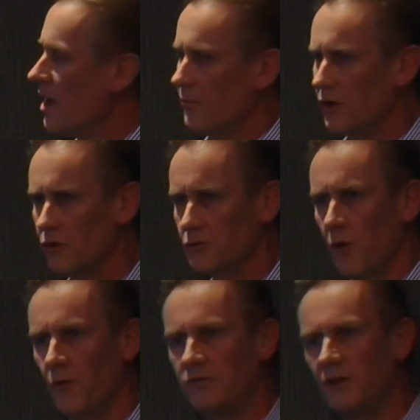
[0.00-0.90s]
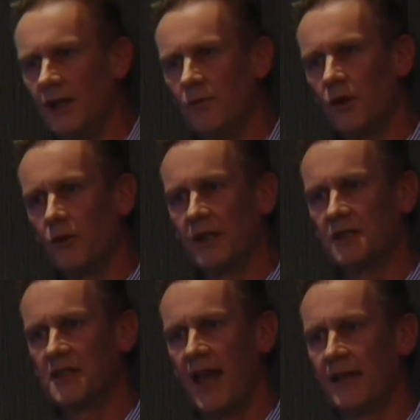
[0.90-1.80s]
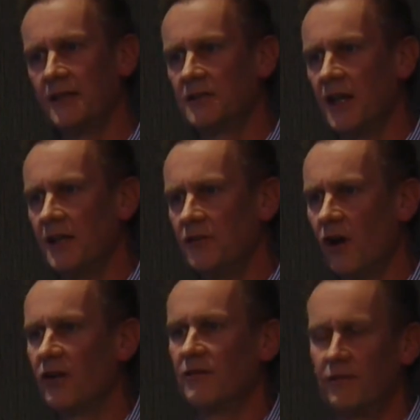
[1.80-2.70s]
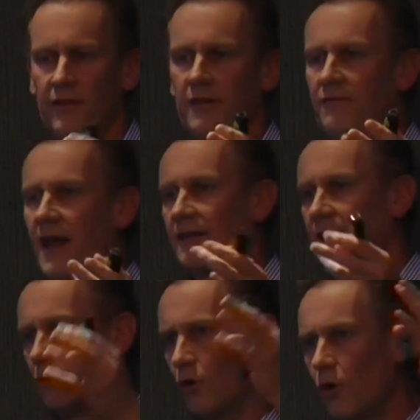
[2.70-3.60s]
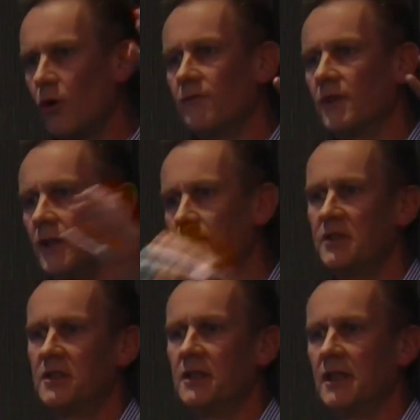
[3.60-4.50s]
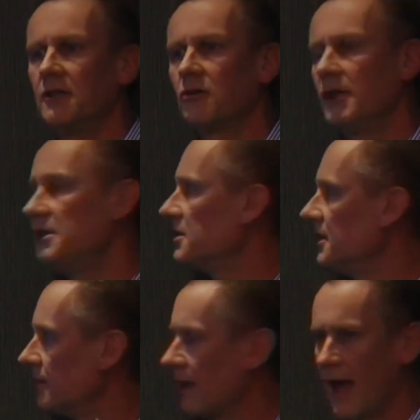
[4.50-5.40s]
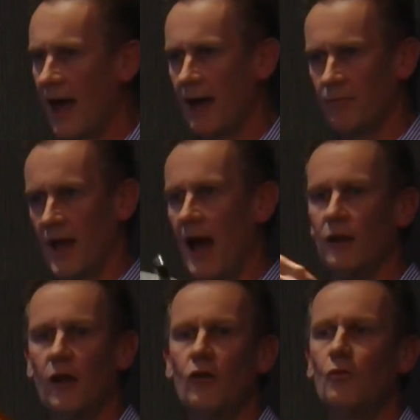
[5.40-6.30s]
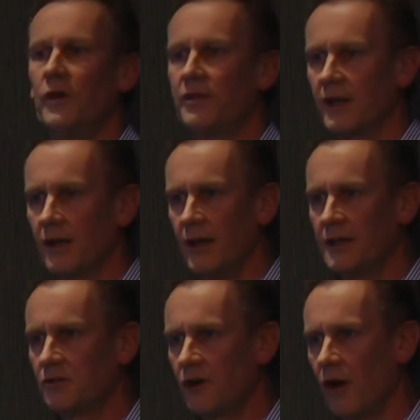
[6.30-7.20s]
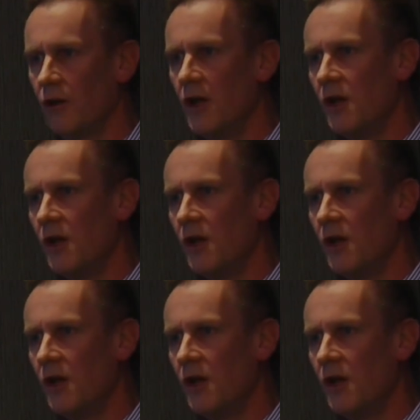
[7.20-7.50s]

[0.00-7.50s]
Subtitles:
But of course what we really want to understand is not the fact that all of the lipids are decreasing along with the cholesterol.